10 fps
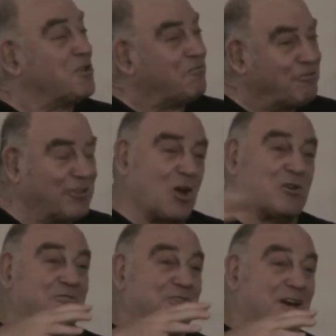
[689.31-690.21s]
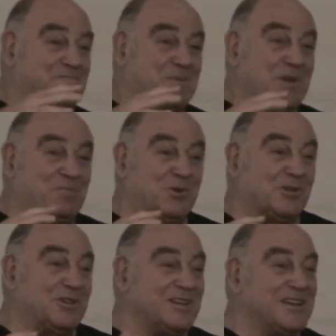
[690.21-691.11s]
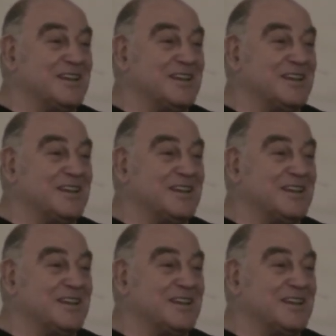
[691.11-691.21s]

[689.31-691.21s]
the flock of our people